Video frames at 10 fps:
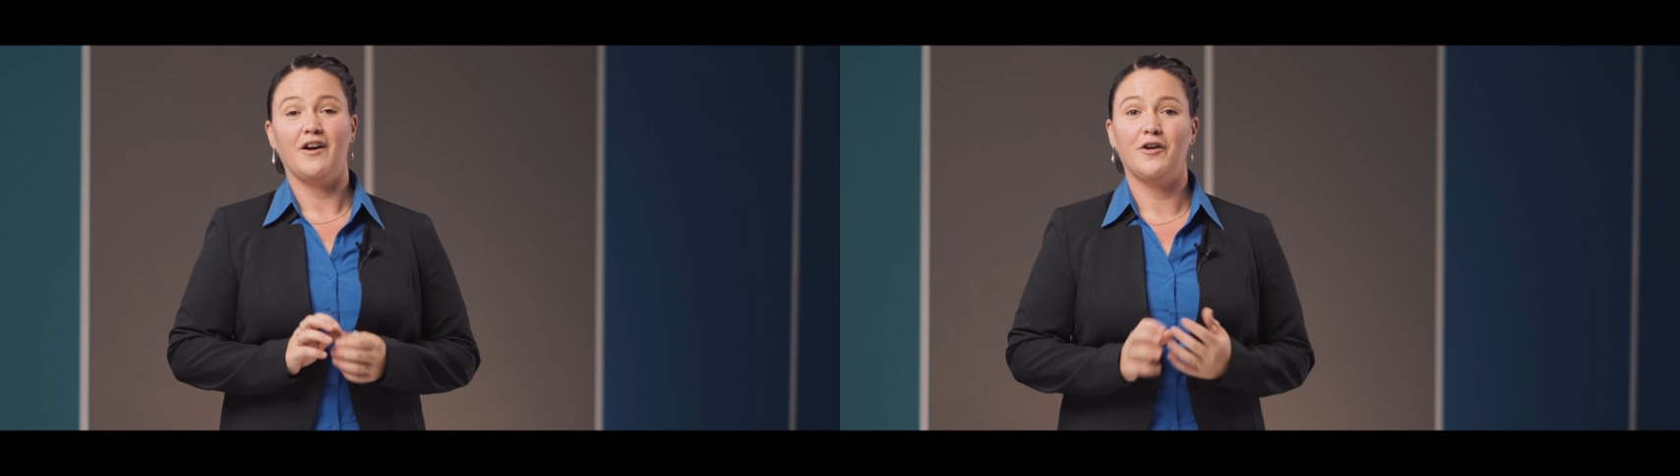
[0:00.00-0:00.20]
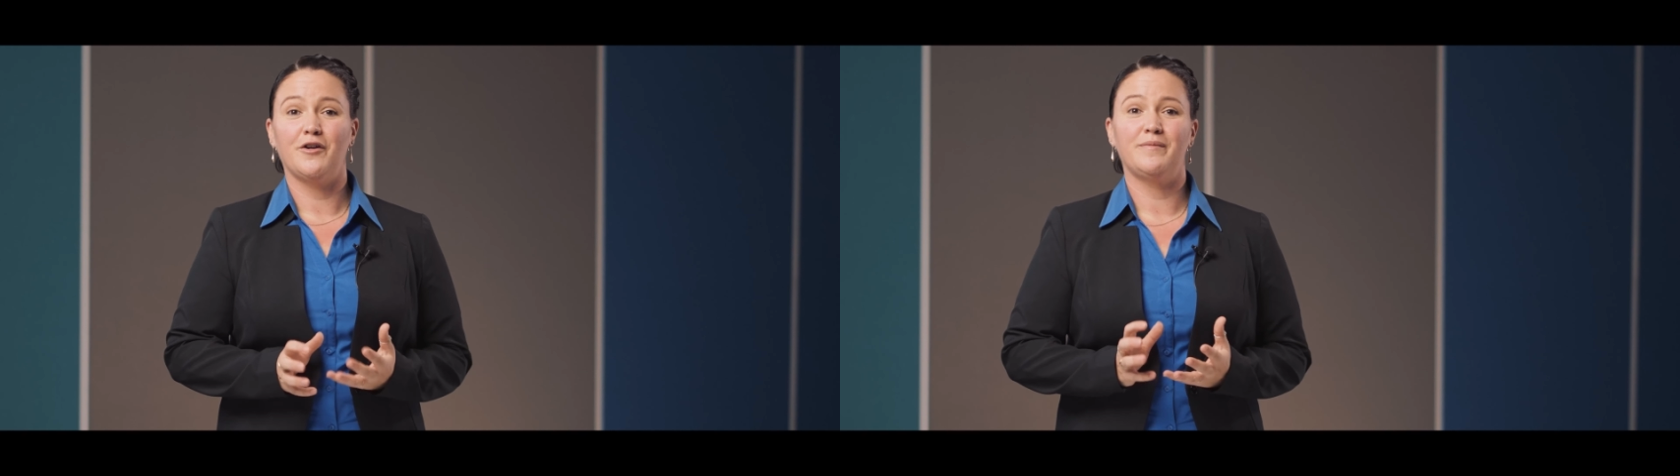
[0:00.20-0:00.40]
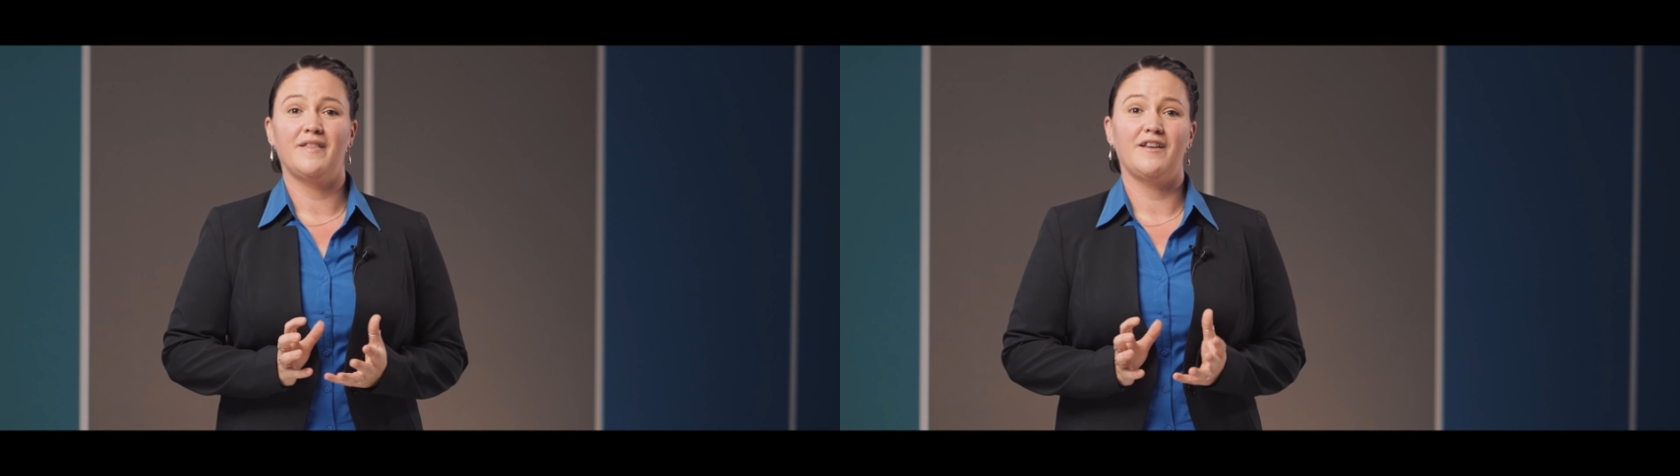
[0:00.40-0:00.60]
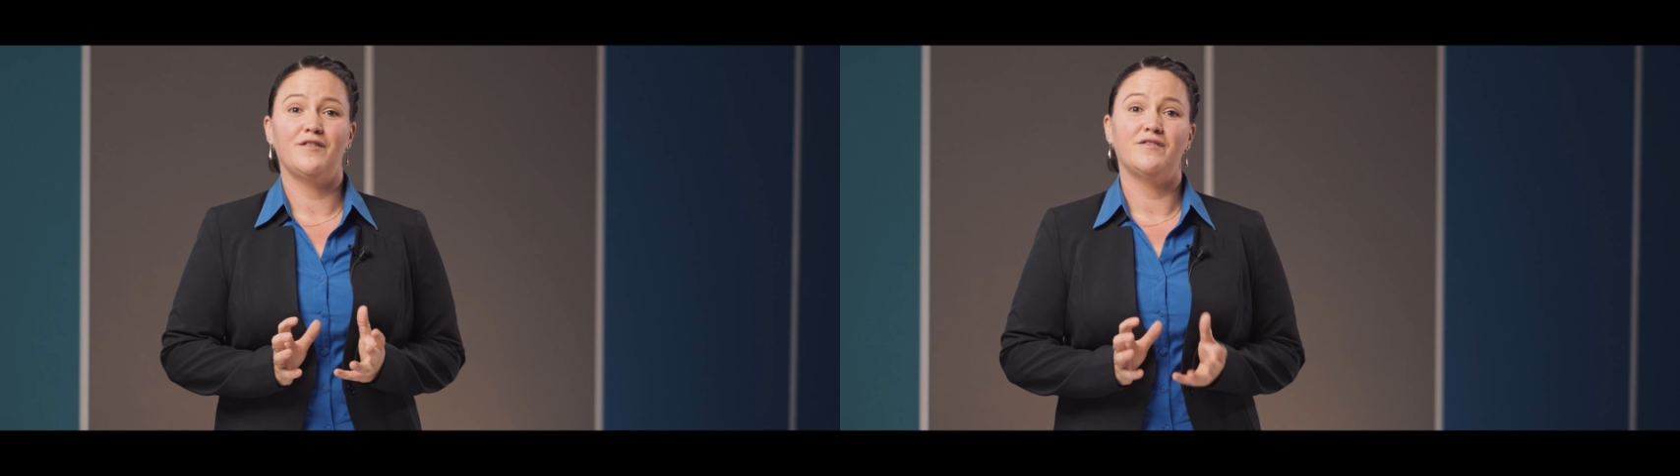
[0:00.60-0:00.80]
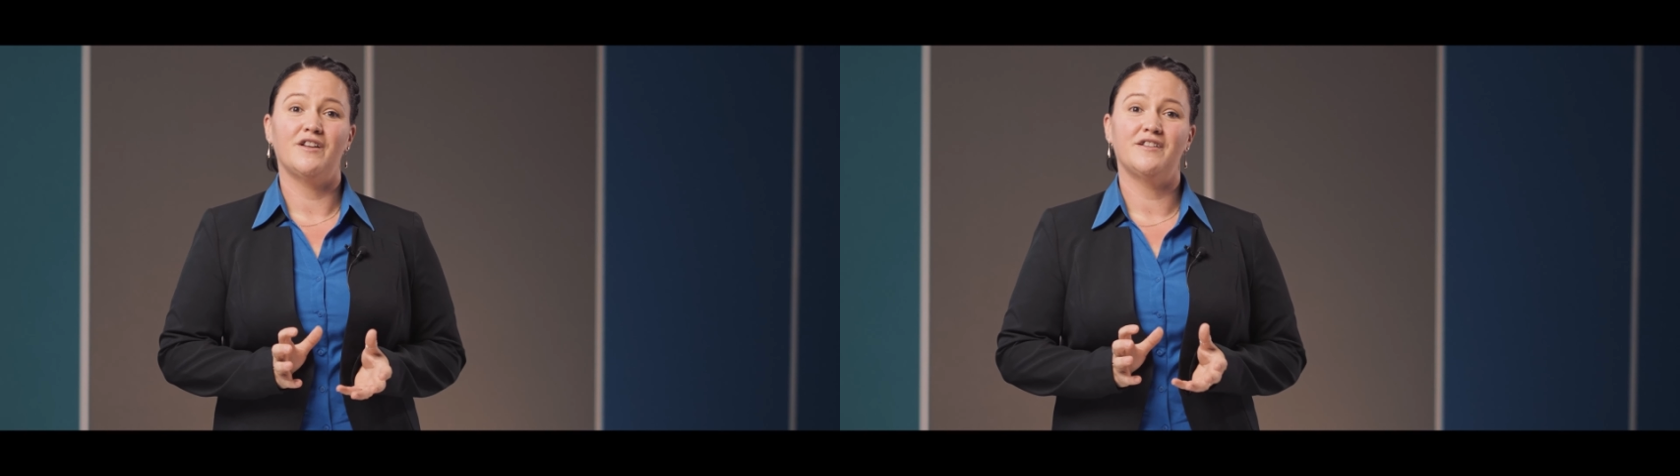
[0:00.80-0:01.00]
I hope that
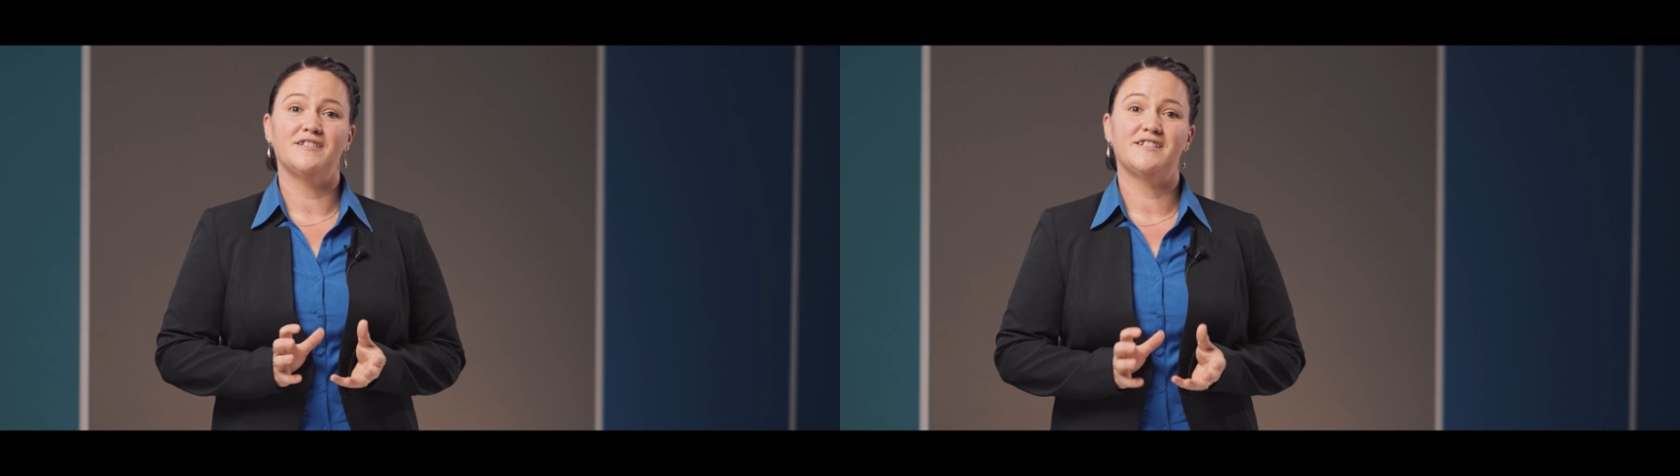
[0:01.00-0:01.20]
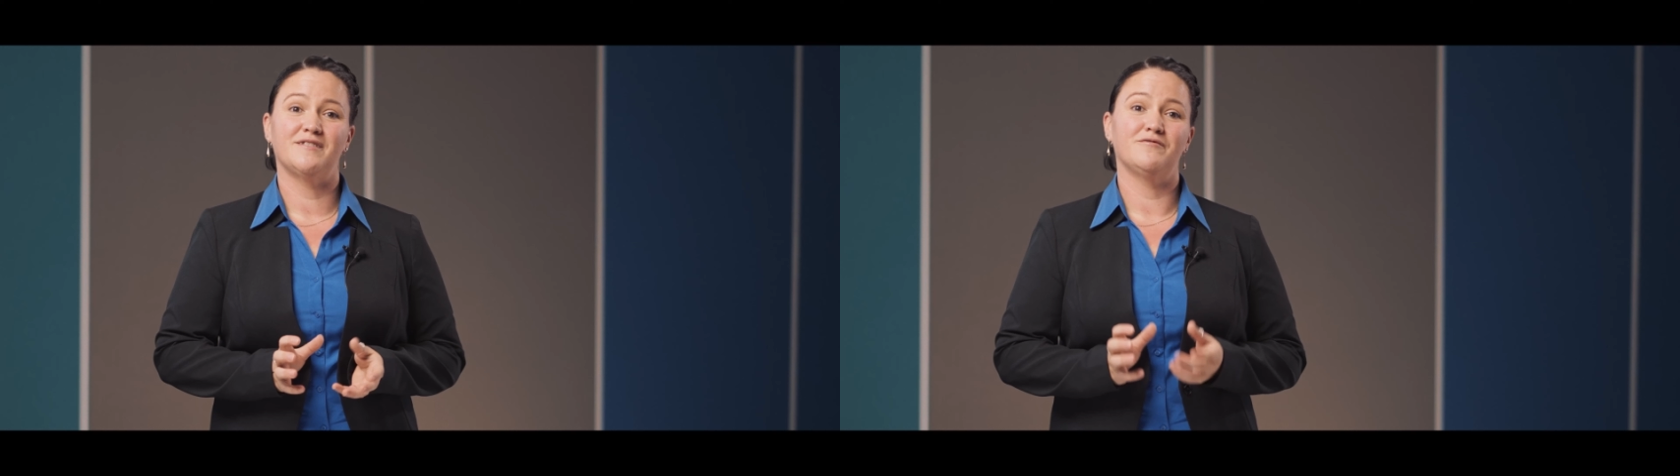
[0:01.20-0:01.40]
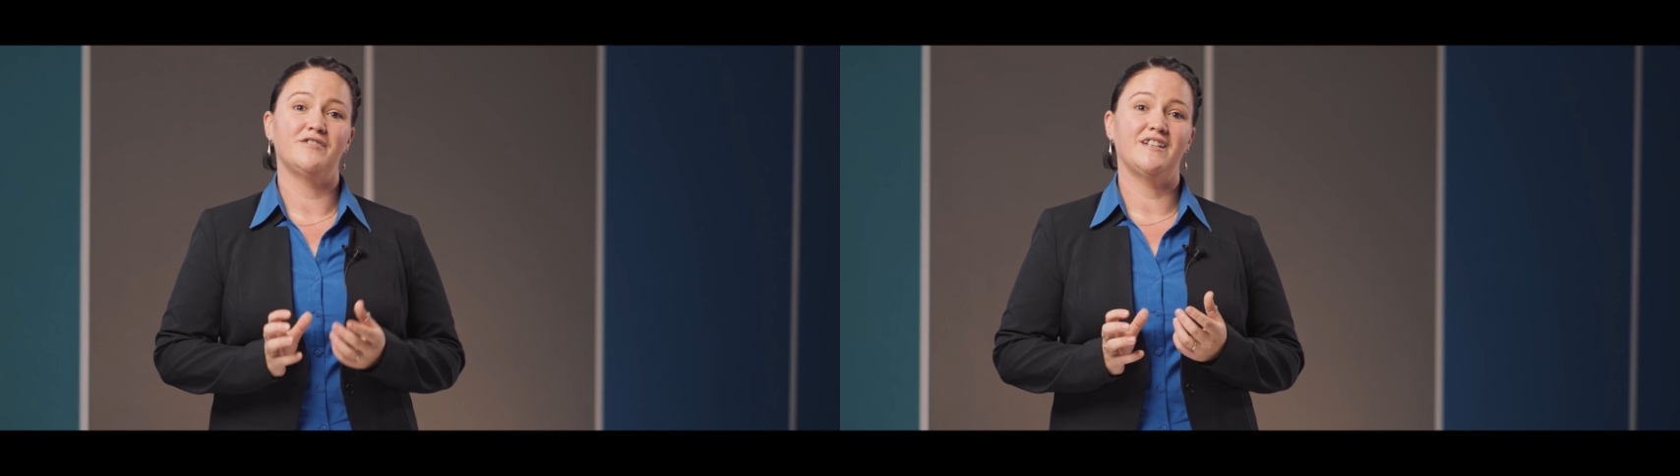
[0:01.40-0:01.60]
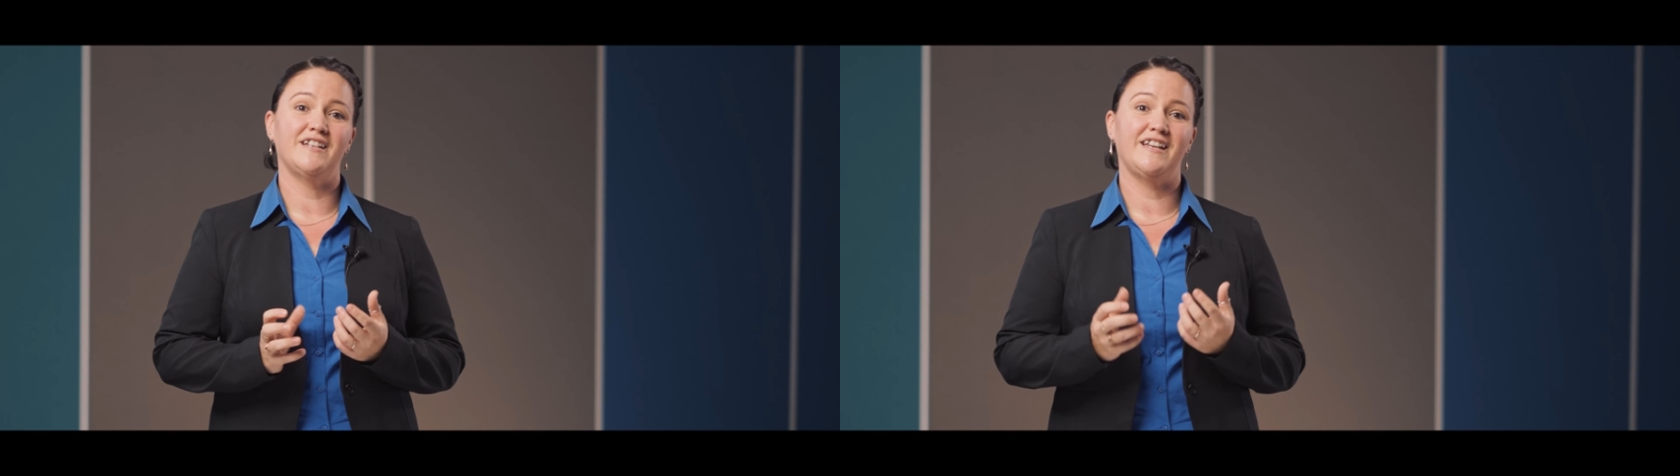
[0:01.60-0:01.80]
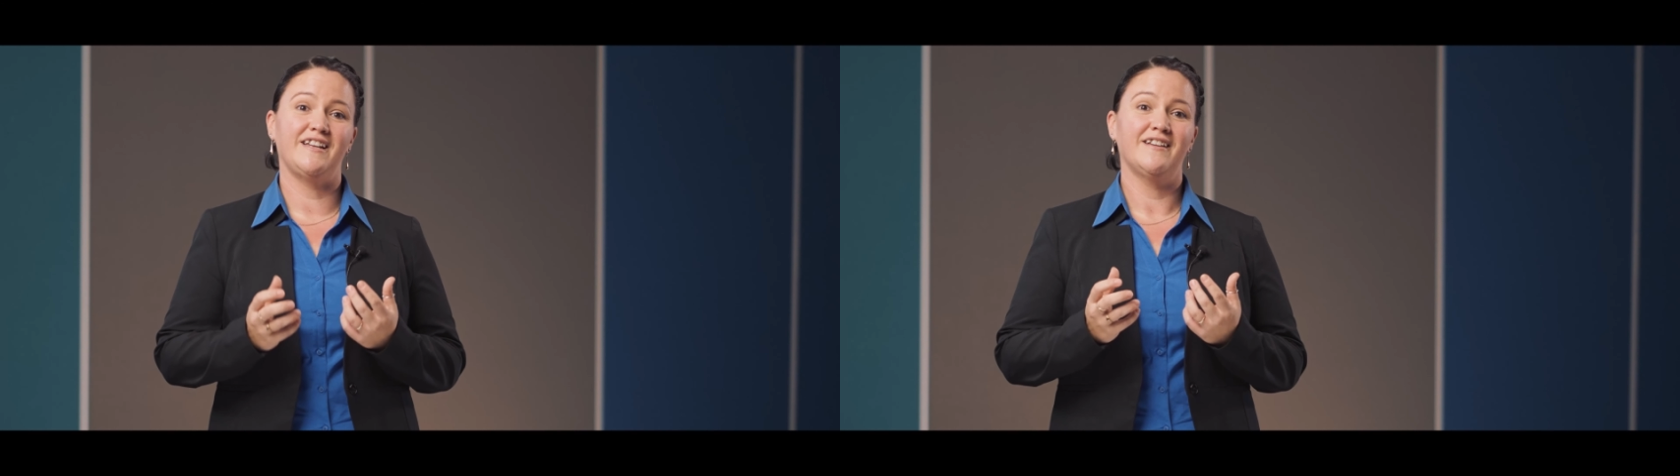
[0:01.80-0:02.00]
you've learnt some
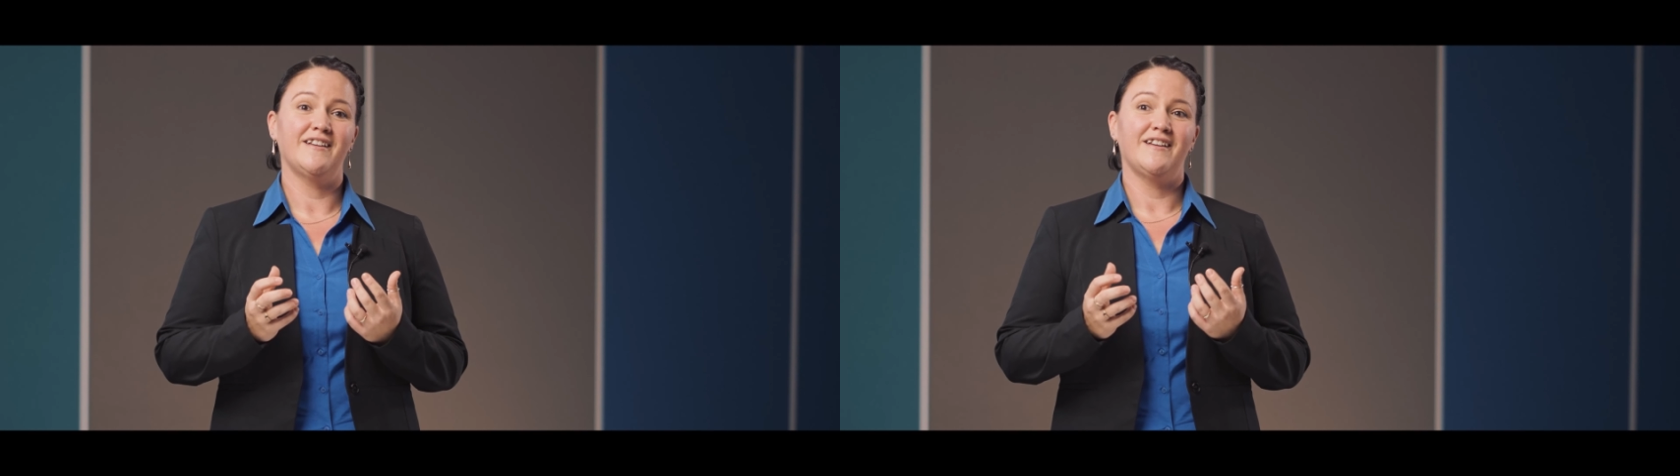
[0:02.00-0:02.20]
really